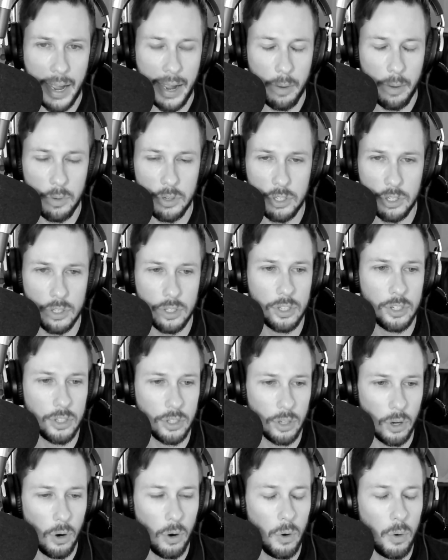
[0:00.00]
I was just
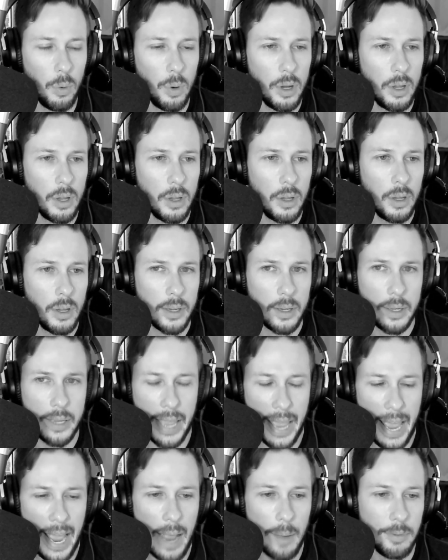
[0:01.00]
so
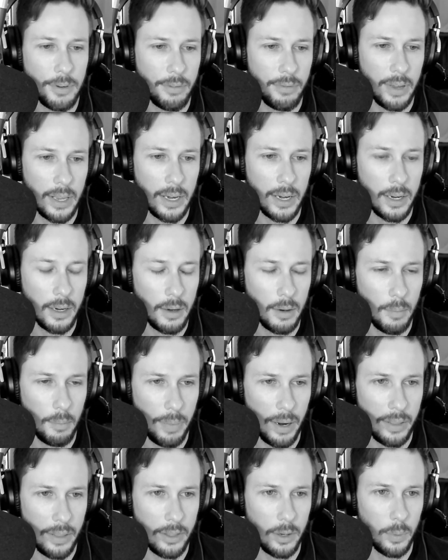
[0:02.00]
captivated
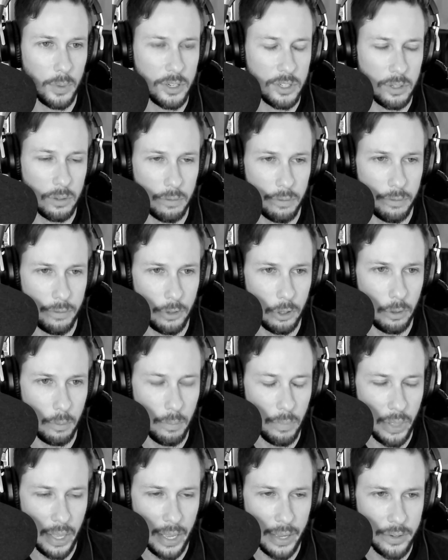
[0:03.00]
by the original
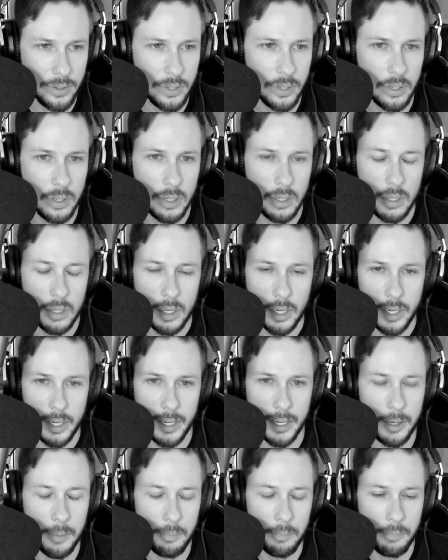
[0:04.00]
film that
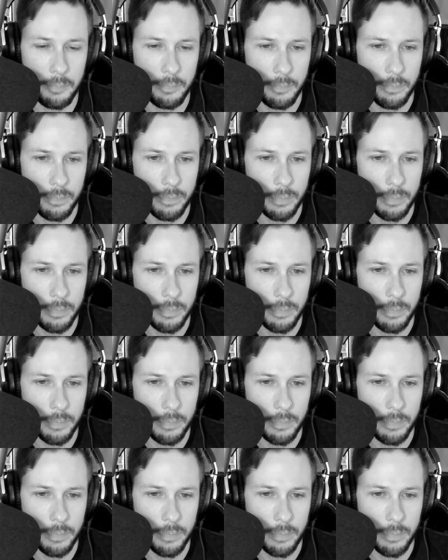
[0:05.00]
um,